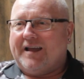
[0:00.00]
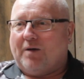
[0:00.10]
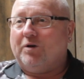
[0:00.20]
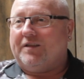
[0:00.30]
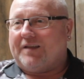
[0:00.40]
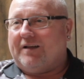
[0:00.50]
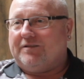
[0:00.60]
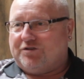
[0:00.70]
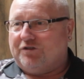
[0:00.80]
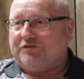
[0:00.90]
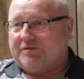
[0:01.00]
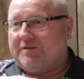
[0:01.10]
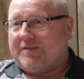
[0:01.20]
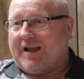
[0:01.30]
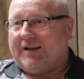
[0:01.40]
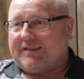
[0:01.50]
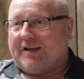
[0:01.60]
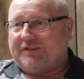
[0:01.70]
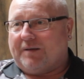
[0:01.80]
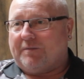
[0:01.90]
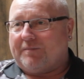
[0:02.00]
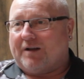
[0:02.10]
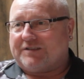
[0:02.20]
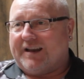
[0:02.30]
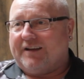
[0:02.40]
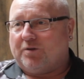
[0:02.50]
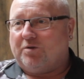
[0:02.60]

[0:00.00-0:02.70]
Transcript: I won it that just that same amount of legs.